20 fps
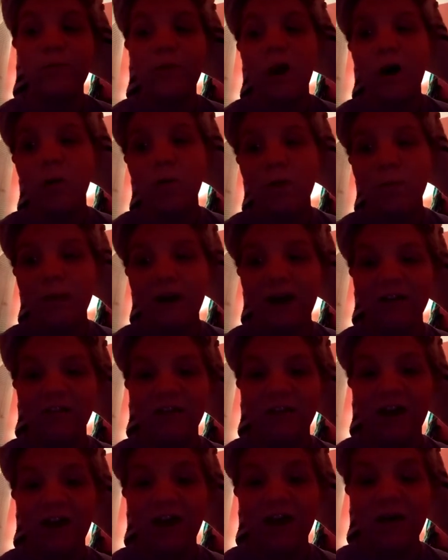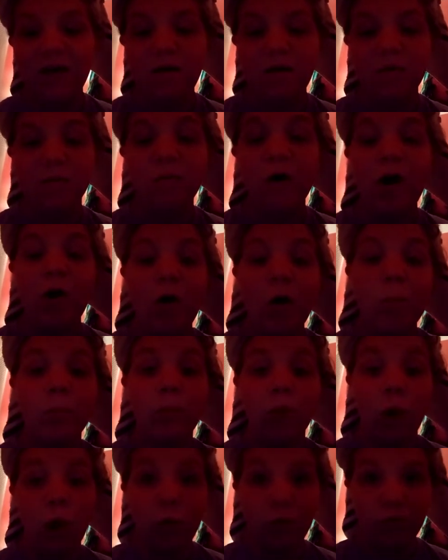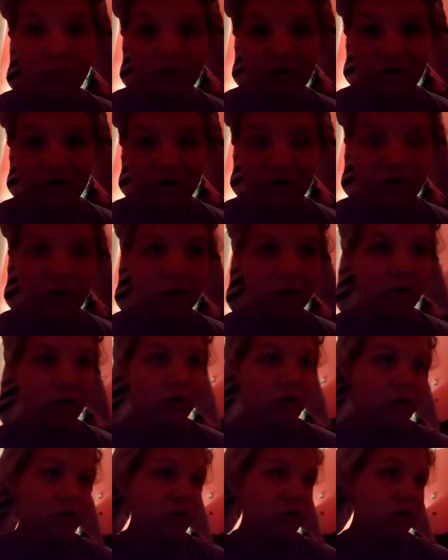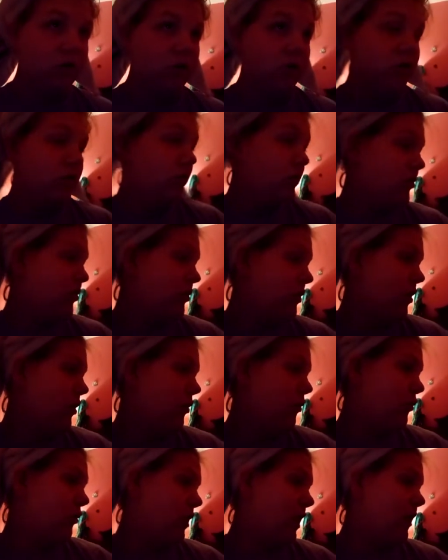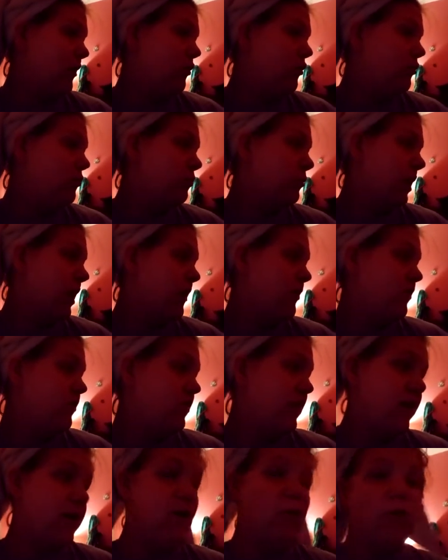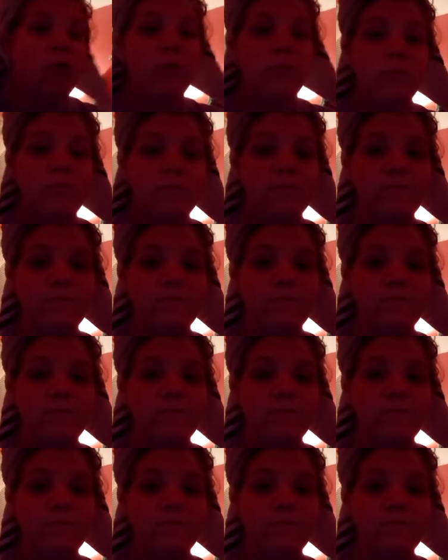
when I went back today. Now I'm broke. So I couldn't buy the tail.